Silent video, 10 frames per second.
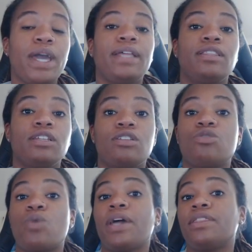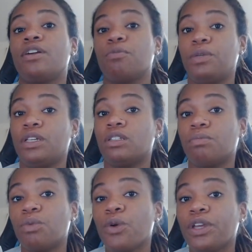And this is why therapy is
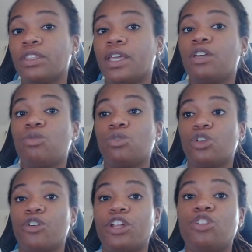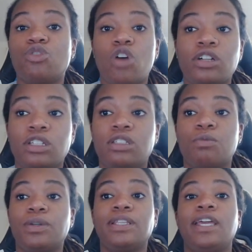important, that you learn and you talk to
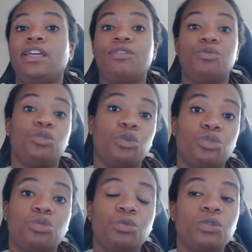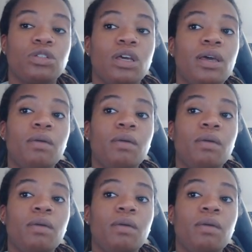someone and they give you those tools,